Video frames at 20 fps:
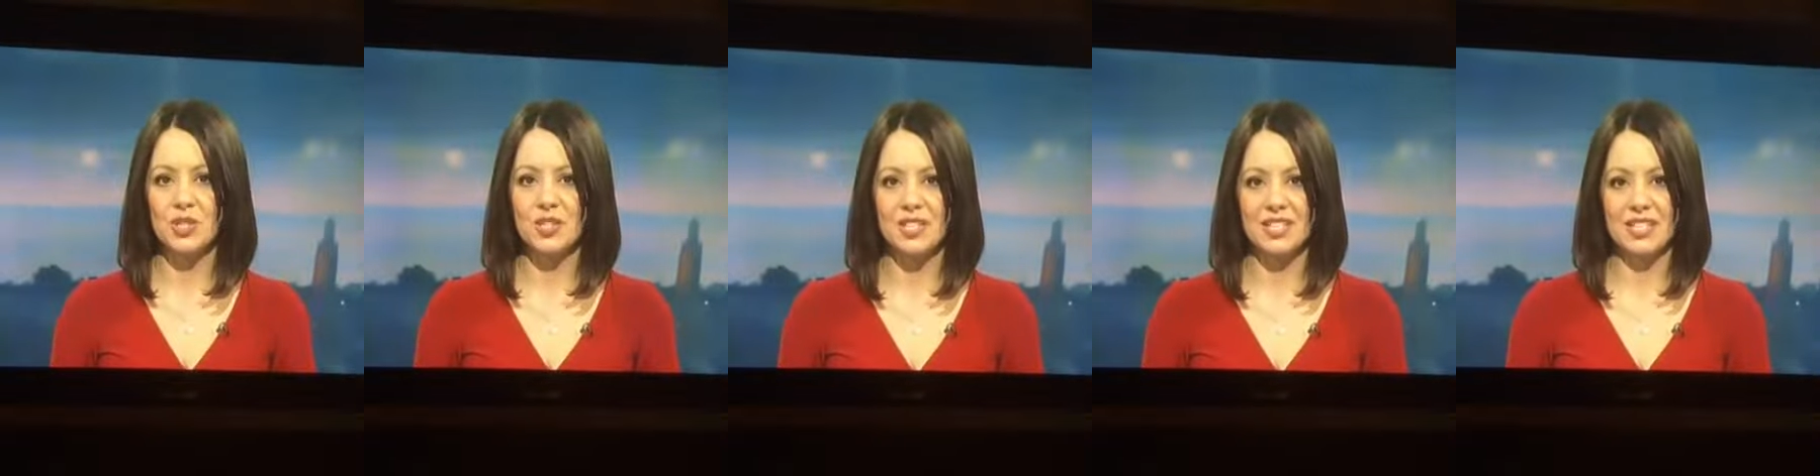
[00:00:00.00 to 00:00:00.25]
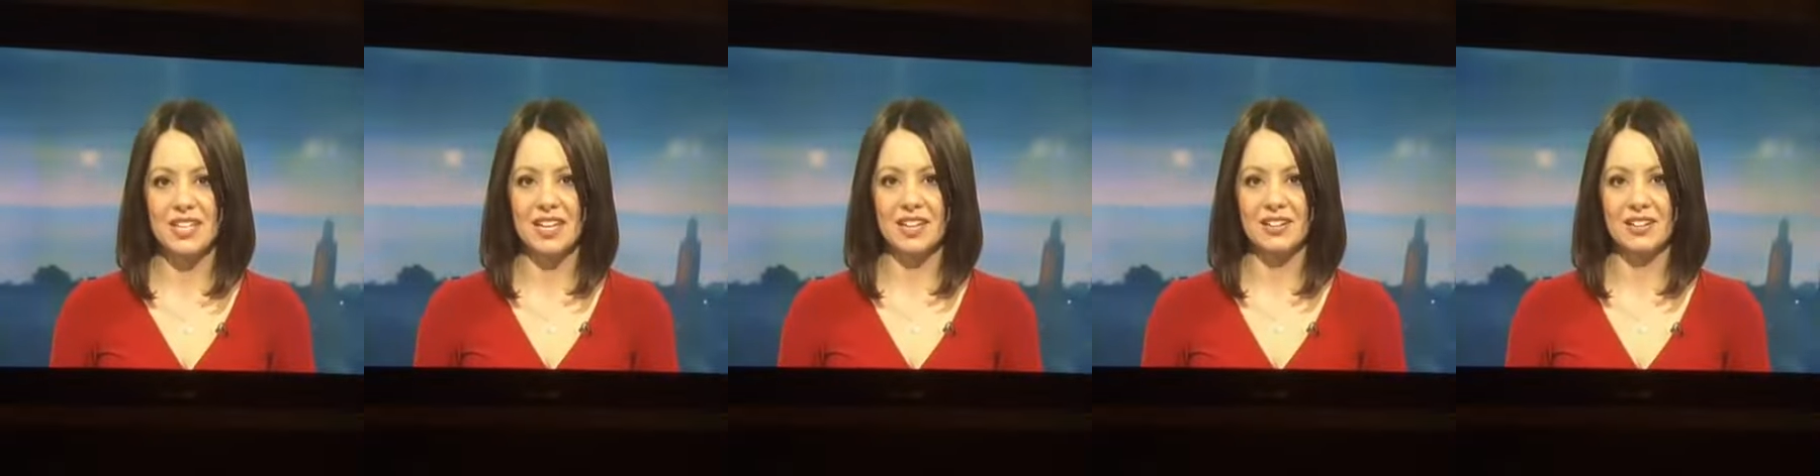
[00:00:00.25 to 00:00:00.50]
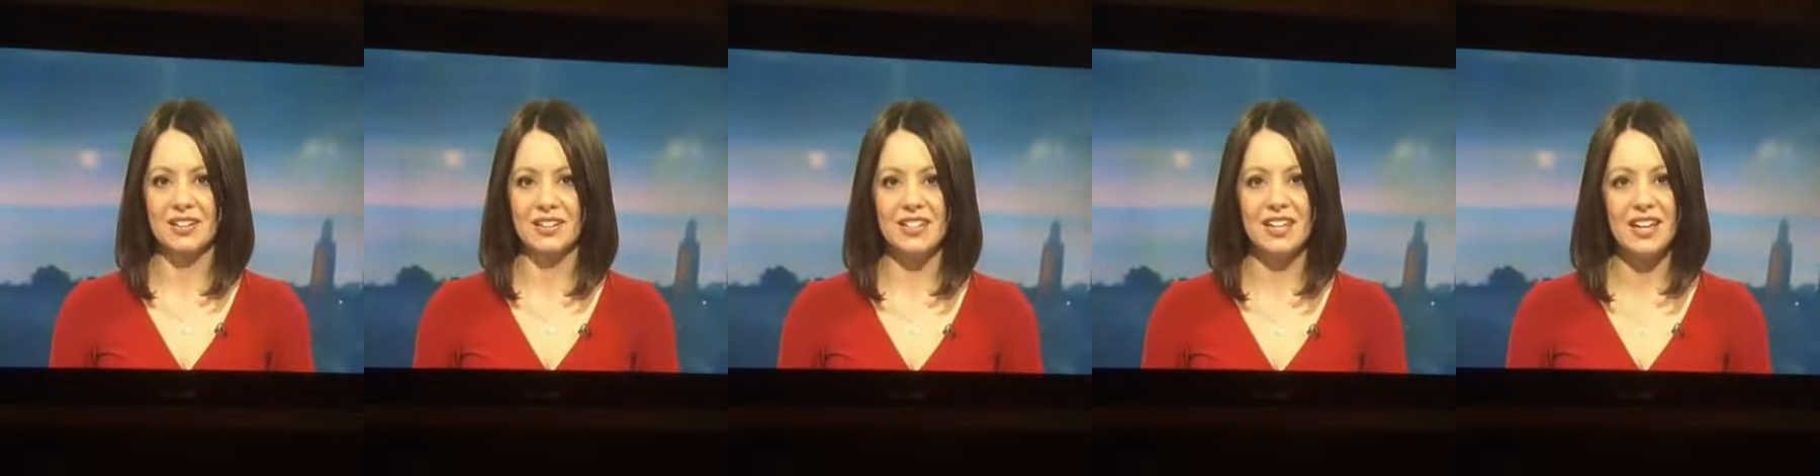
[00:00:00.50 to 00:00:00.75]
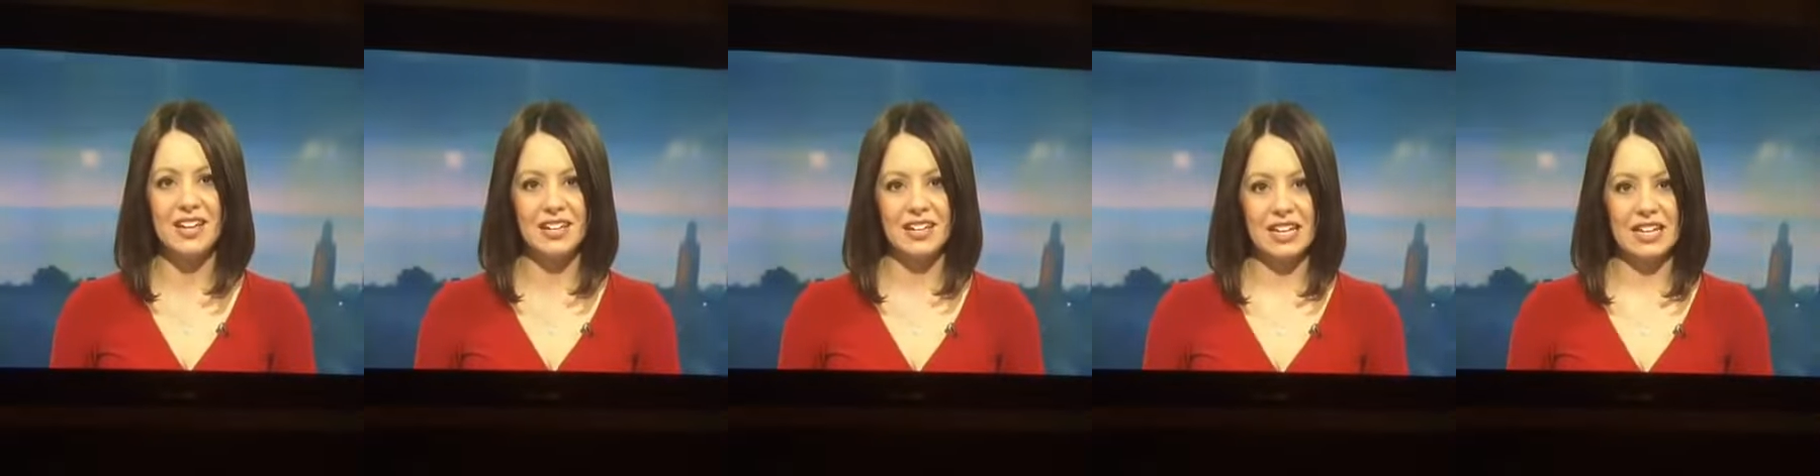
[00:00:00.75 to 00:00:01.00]
II.
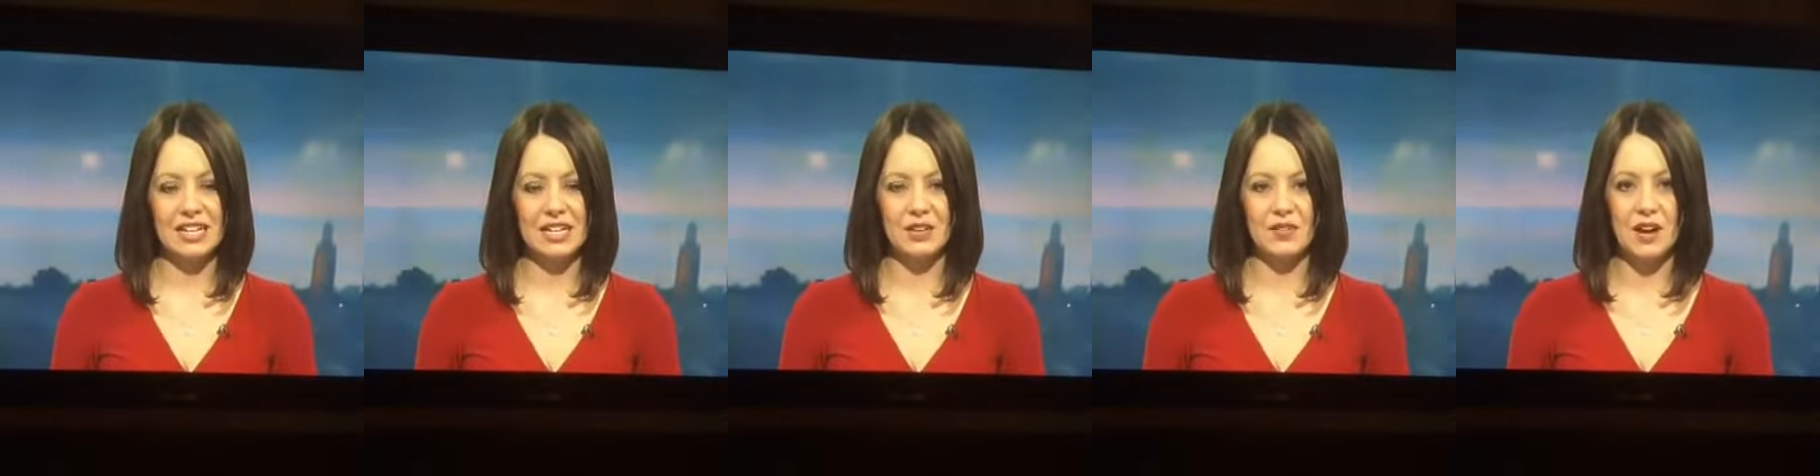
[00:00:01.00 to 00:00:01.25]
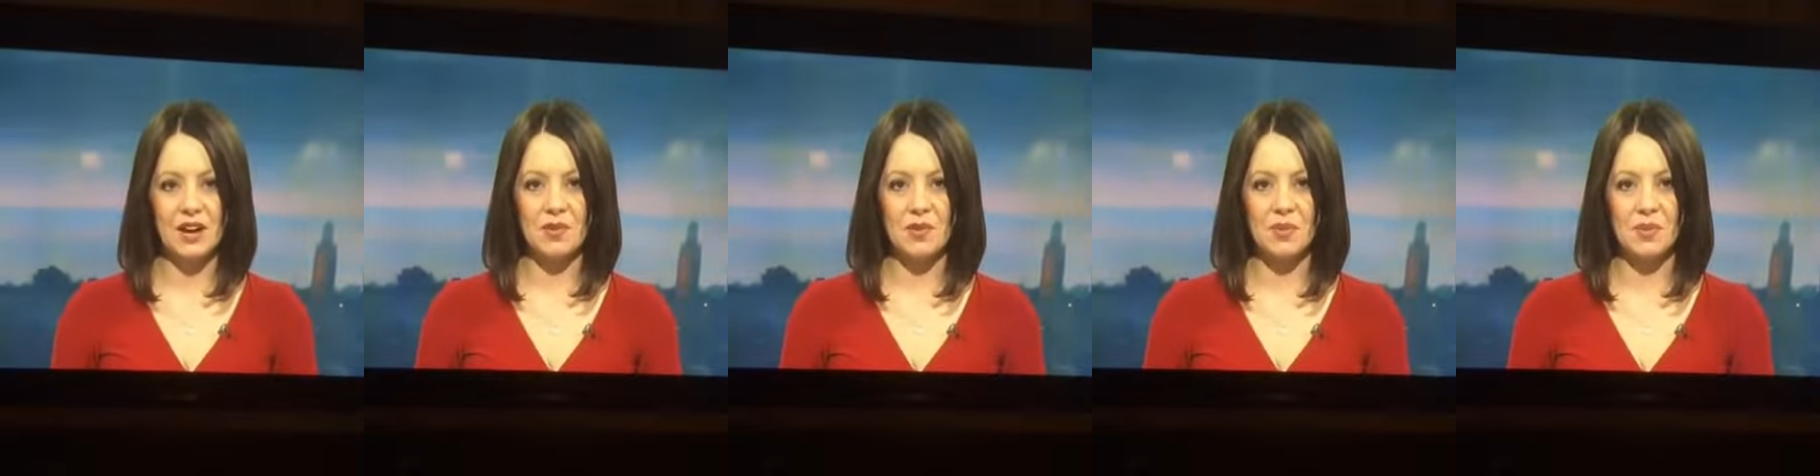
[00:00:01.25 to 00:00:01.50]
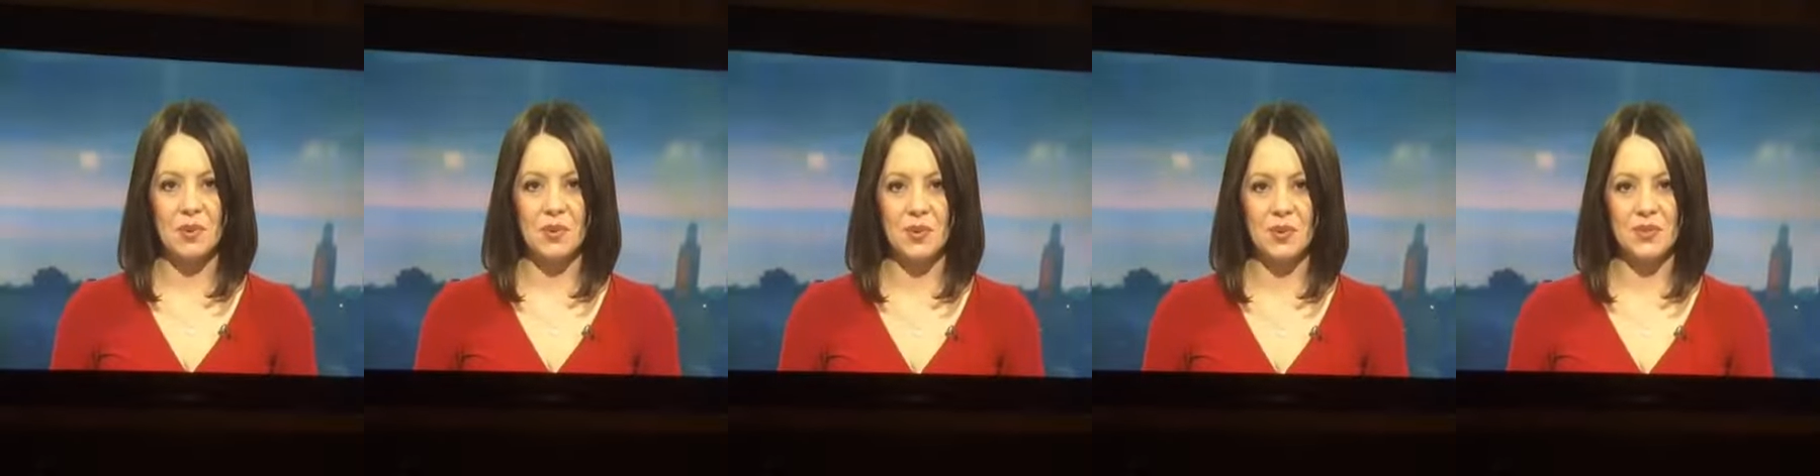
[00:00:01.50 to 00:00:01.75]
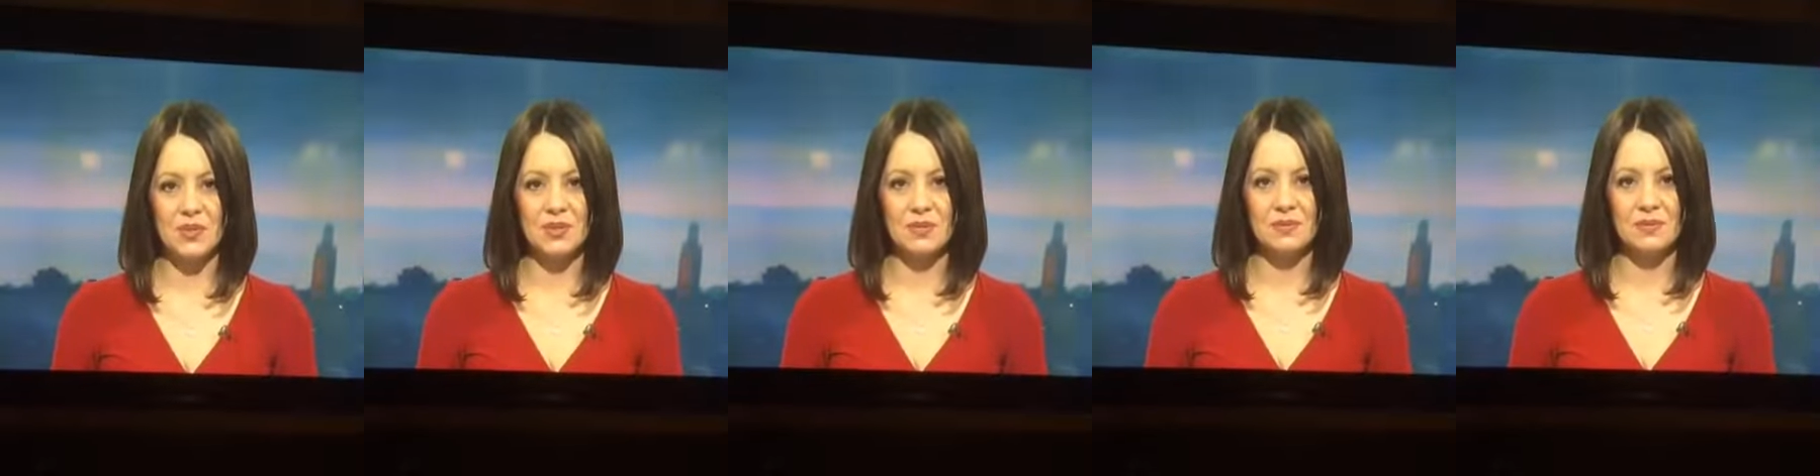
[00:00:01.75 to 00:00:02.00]
Natalie Gray
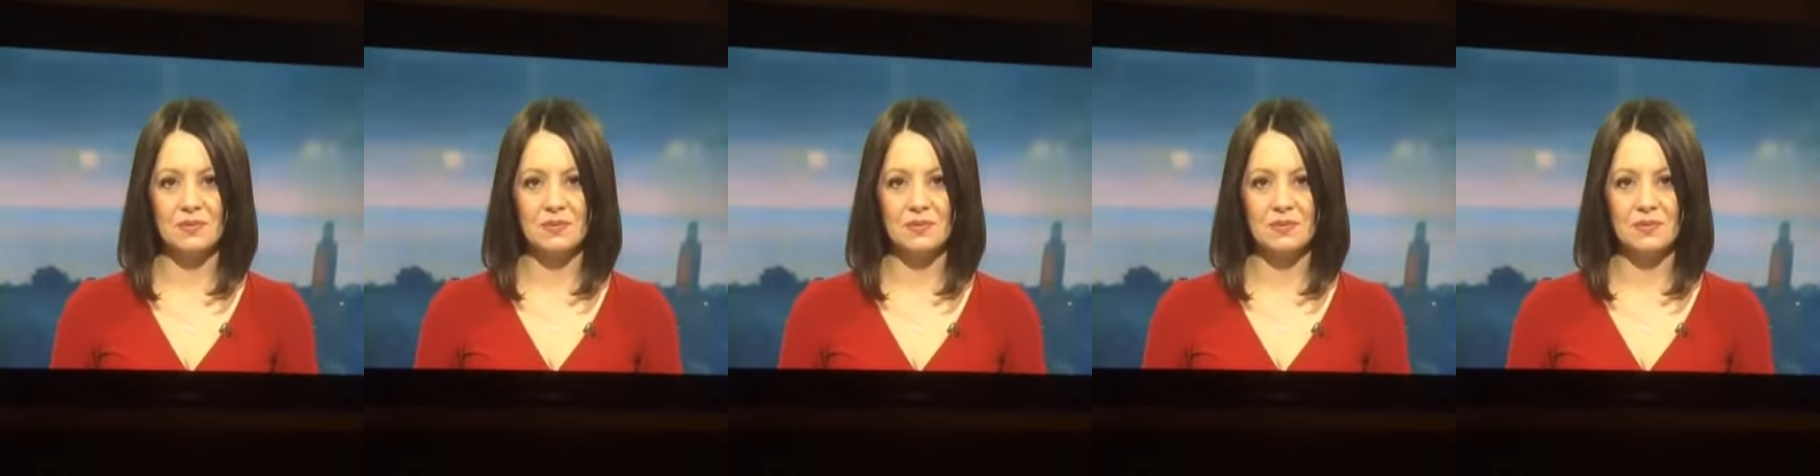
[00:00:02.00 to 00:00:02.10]
reports.